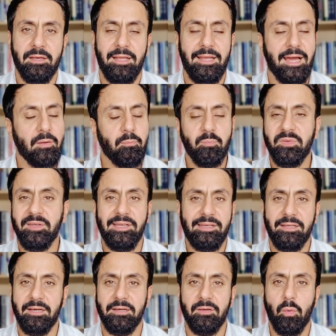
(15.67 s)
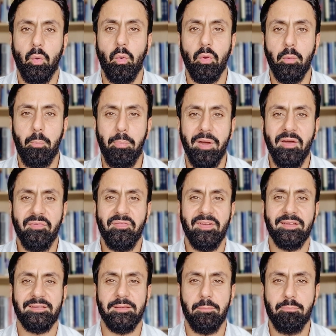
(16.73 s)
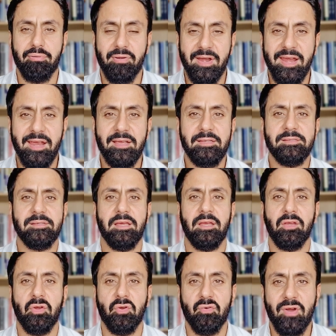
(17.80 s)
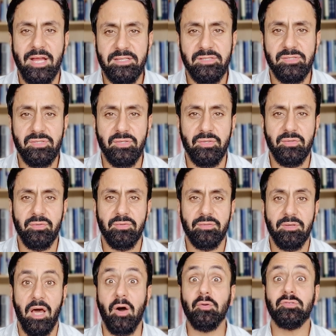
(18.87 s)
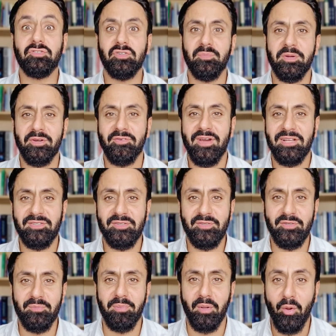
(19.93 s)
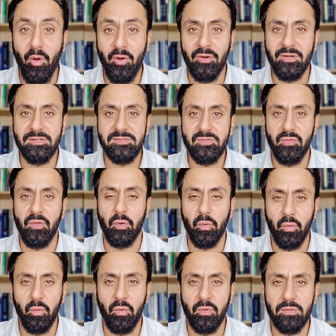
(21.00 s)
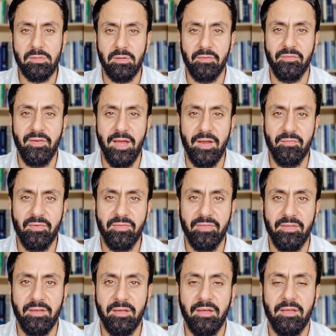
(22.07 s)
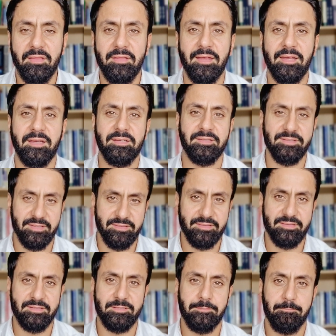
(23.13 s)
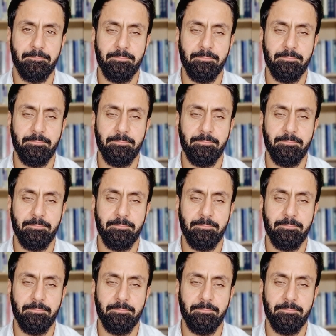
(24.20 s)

Alhamdulillah, all perfect praise and gratitude, ultimate gratitude, belong to the Lord of everything that exists.